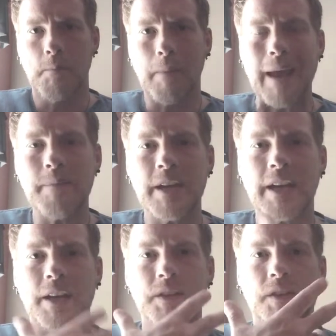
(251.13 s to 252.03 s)

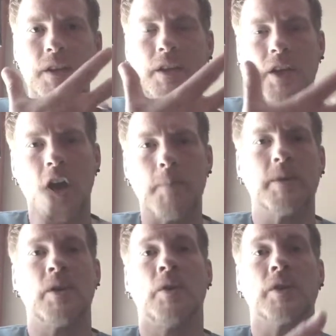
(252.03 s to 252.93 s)
maybe it is
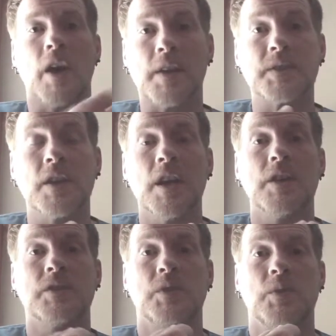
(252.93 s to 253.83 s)
incumbent on us
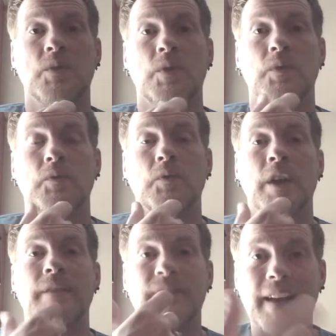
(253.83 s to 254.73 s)
to
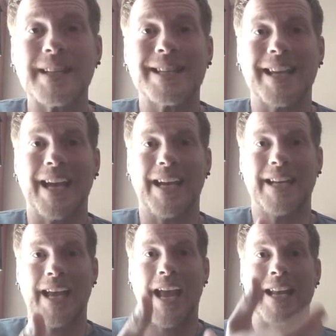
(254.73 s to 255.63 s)

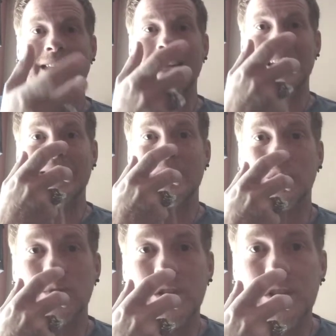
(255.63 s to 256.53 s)
investigate and
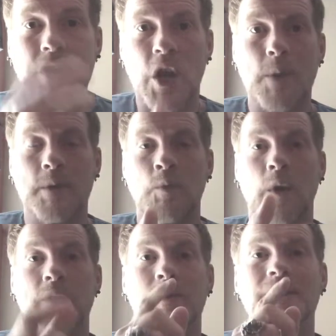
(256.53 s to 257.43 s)
to determine
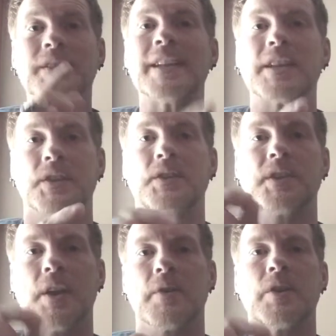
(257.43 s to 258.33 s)
whether it's
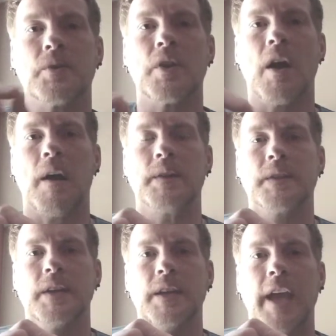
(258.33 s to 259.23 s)
necessary or not.
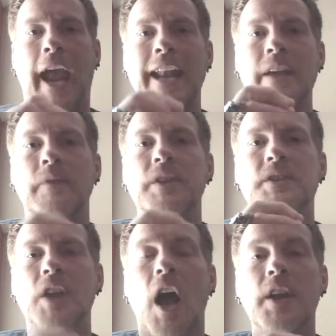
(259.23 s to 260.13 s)
And if
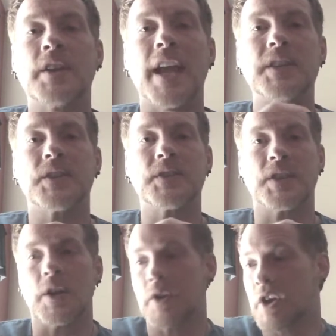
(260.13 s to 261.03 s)
it's not
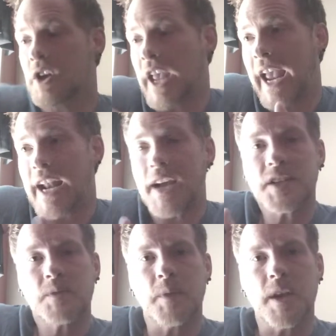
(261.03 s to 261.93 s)
necessary, can I
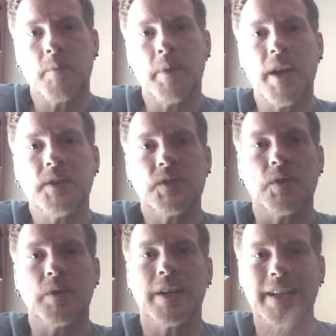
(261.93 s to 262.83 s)
speak peace
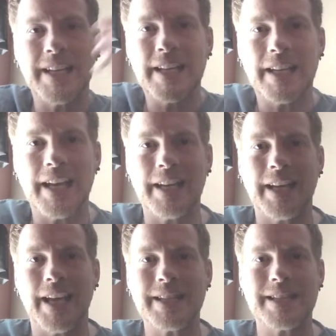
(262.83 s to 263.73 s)
to it and
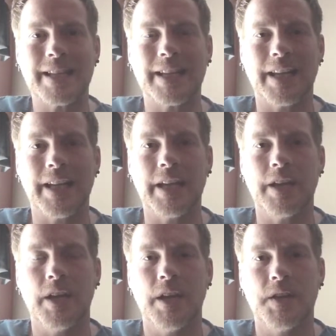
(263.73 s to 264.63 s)

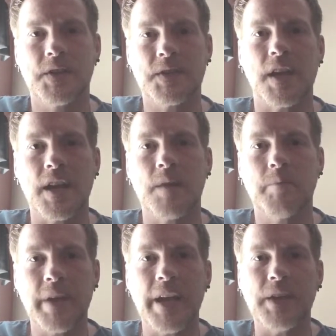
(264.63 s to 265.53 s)
instantly see
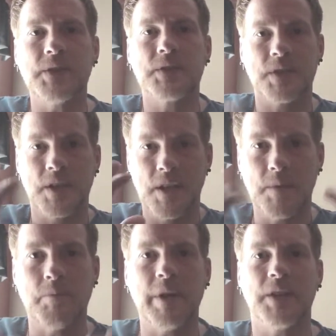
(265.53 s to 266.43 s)
peace
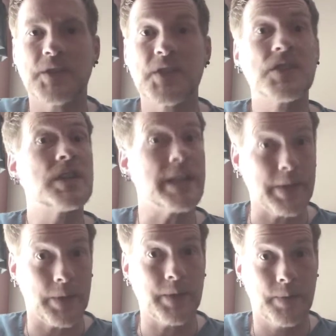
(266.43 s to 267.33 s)
be
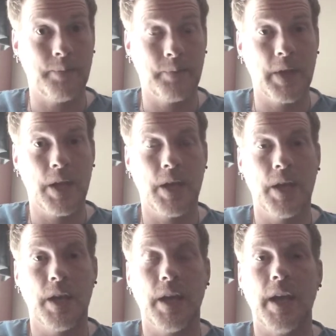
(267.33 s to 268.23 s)
still?
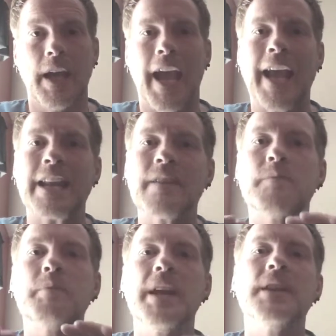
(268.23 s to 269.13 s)
And
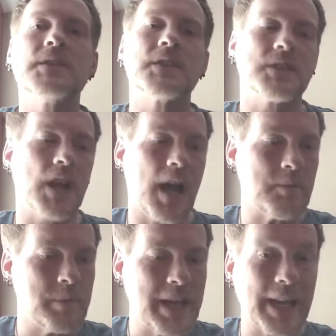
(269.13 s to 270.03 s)
if peace is
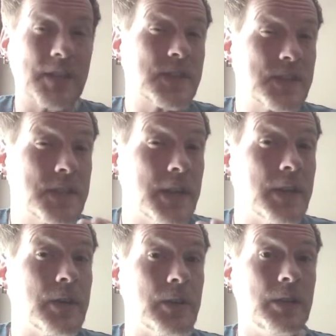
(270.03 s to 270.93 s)
not being
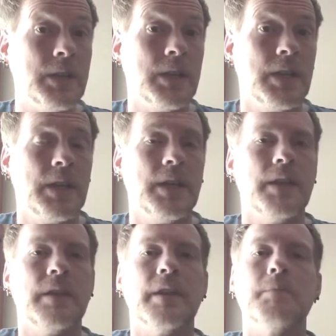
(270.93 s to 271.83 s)
still,
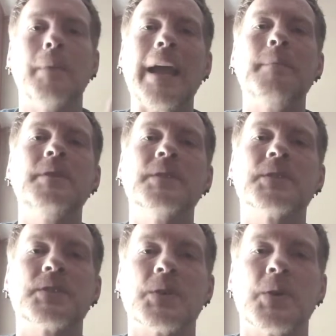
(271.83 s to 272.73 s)
then maybe the
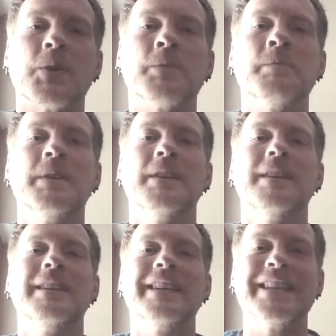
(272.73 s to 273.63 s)
storm
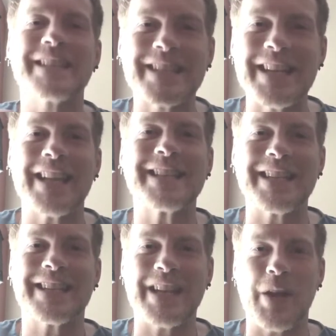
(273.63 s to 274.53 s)
is
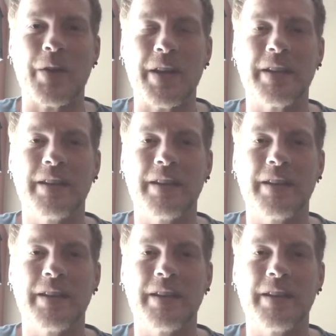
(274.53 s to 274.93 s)
necessary.